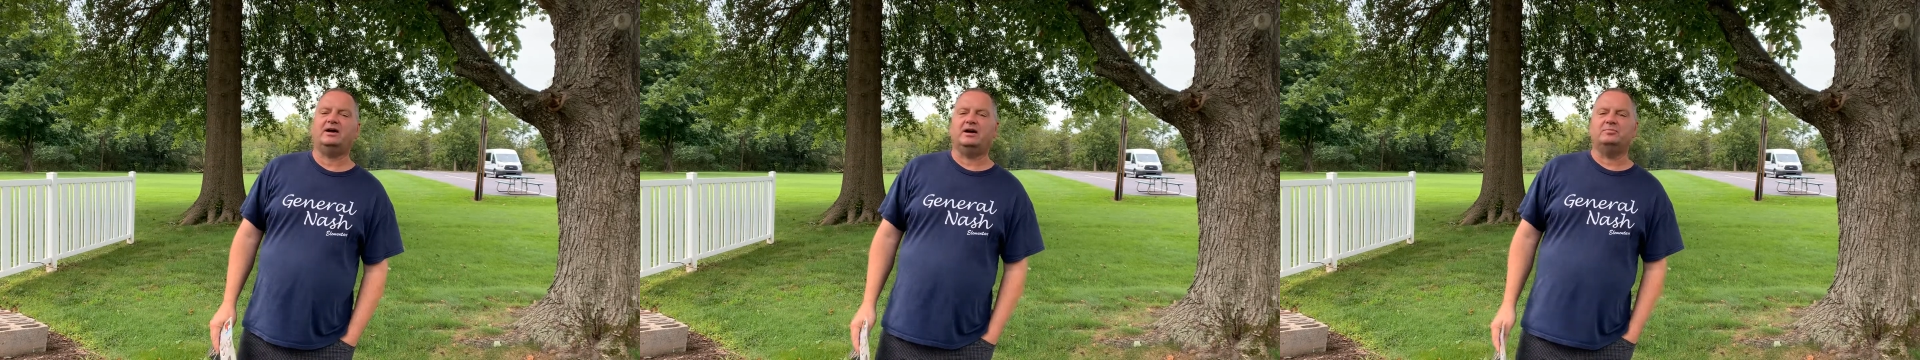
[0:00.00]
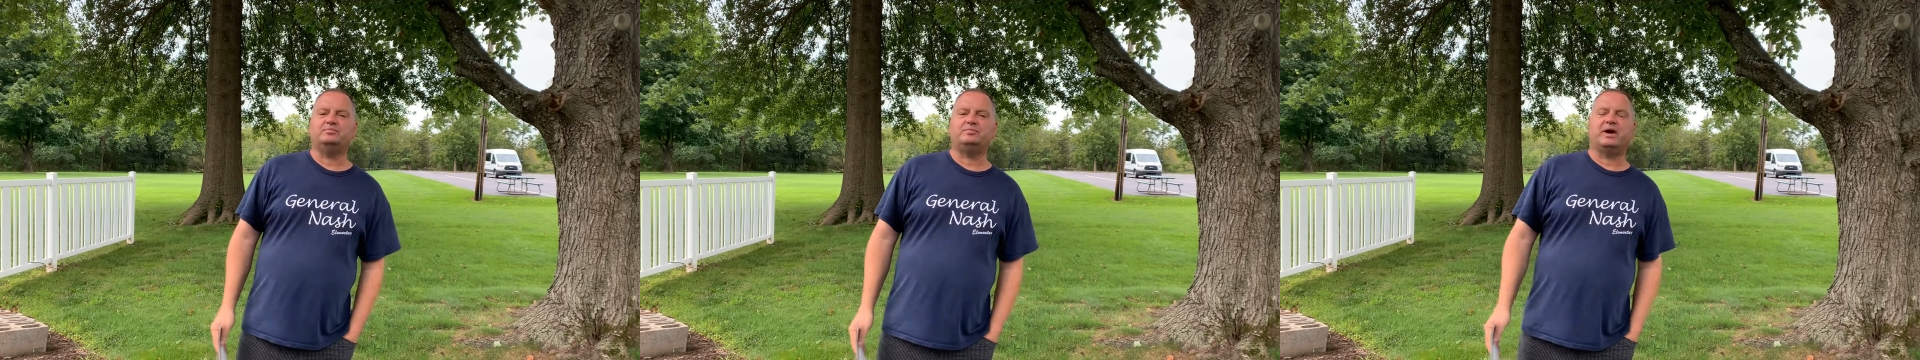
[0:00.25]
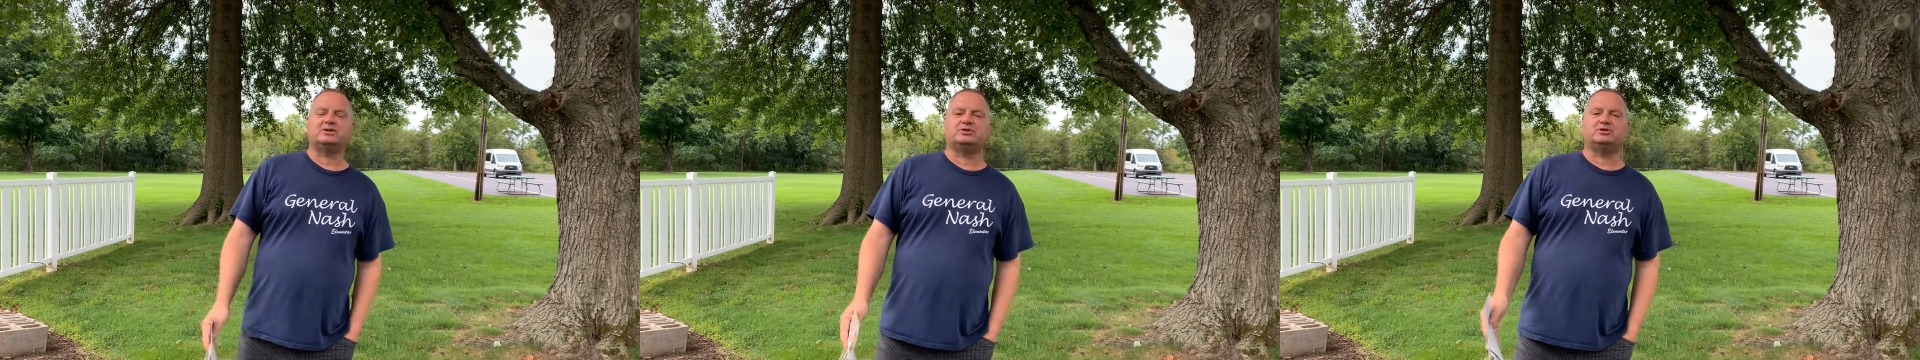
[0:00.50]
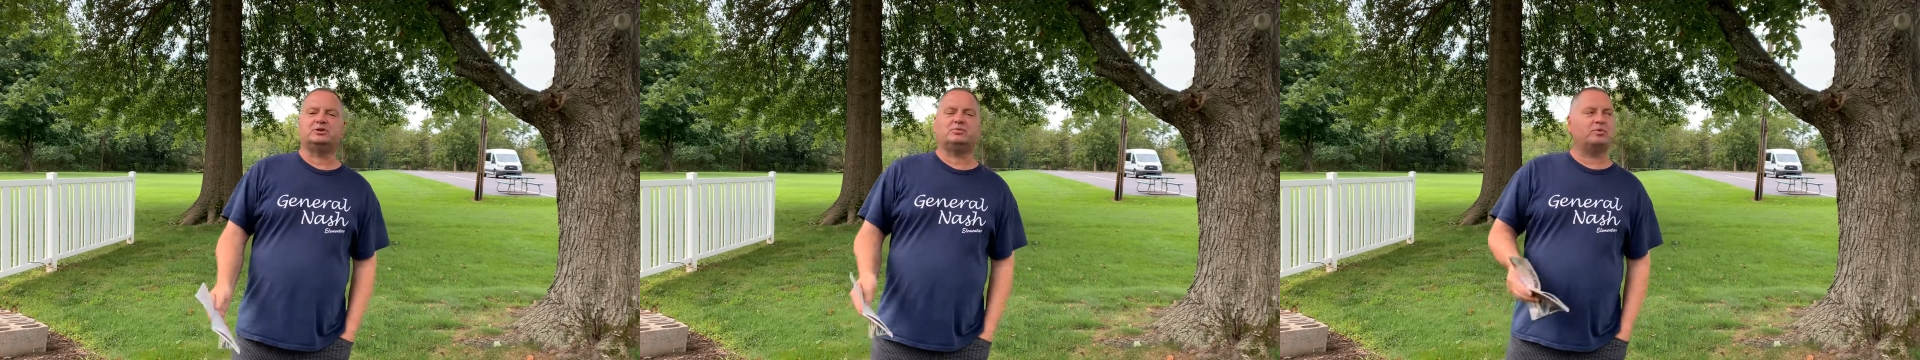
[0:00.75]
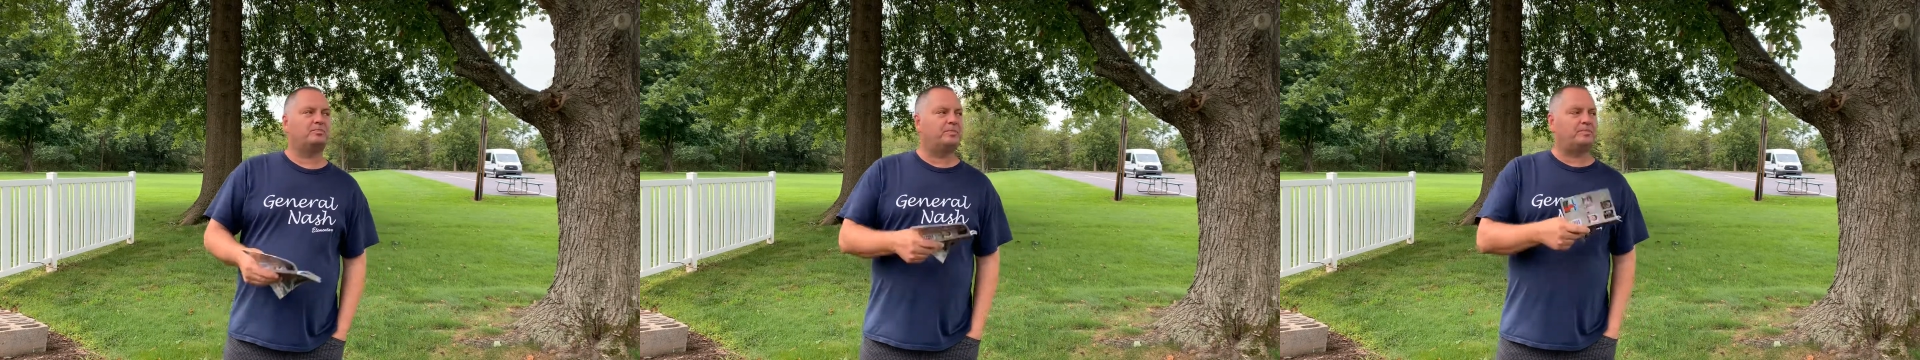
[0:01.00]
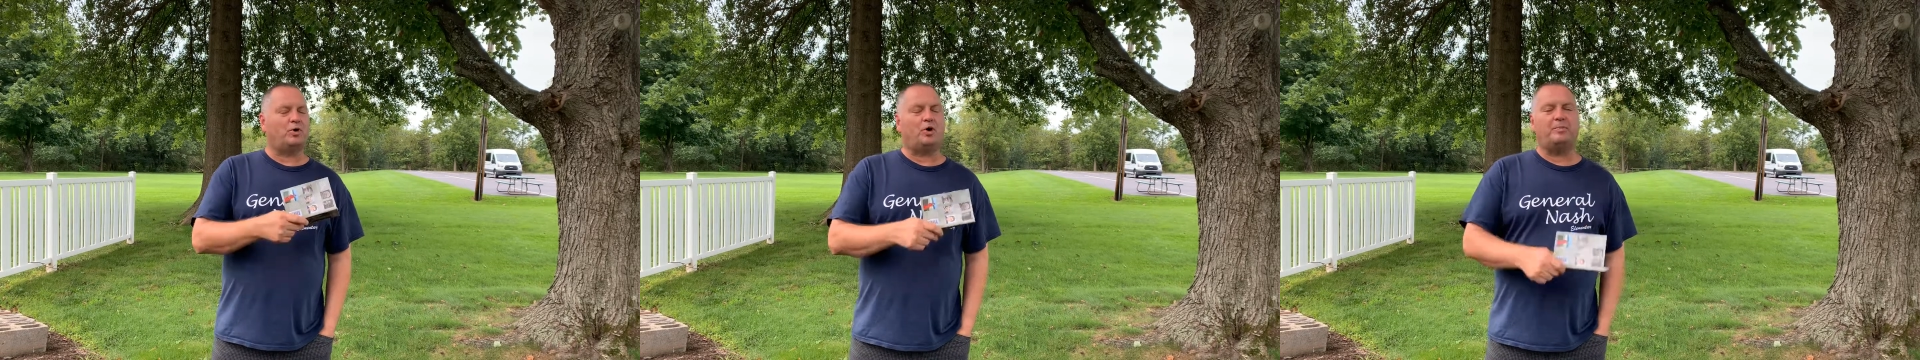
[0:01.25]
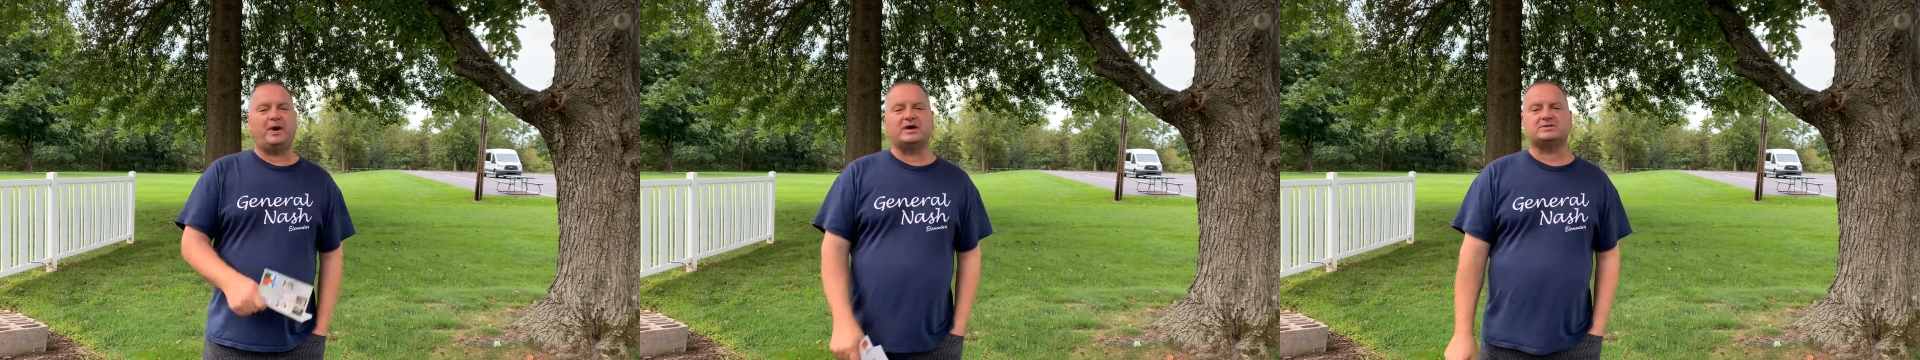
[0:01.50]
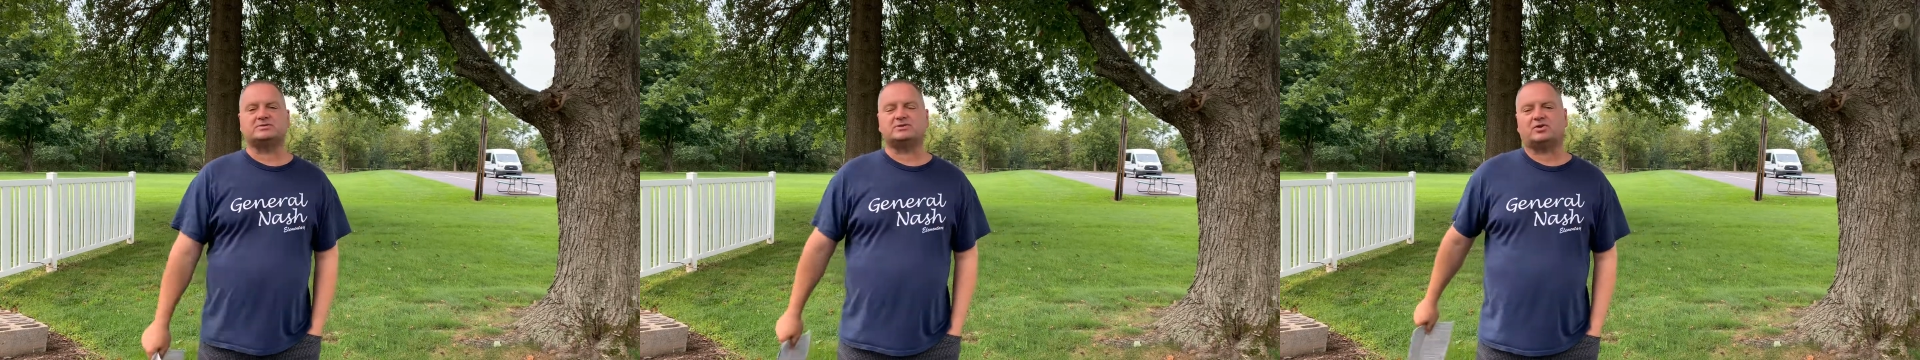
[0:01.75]
I'm Pastor Jim, we're co
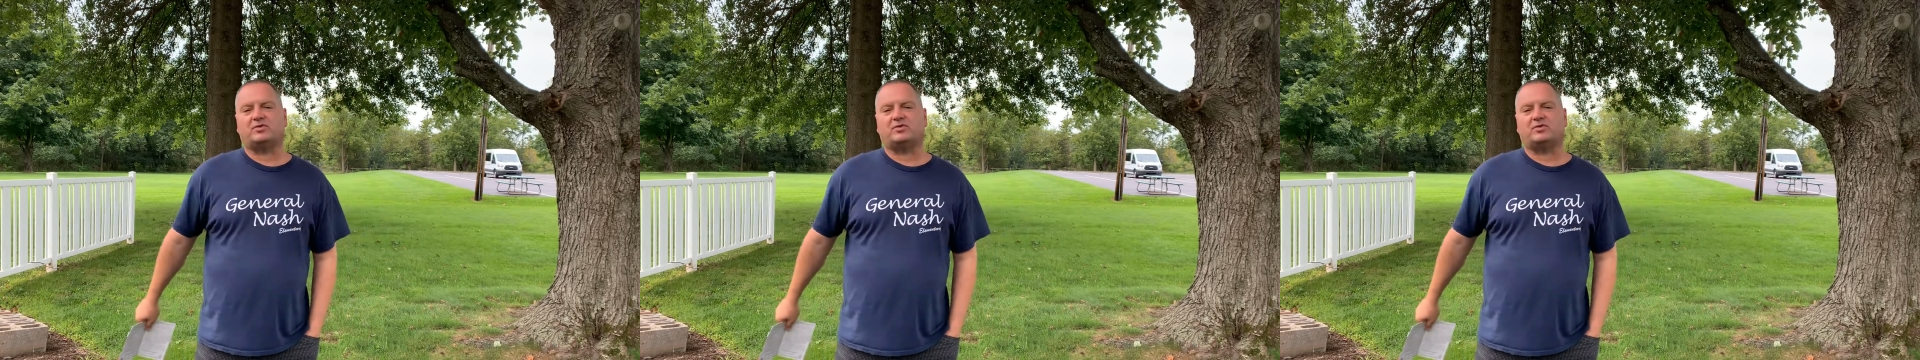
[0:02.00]
pastors at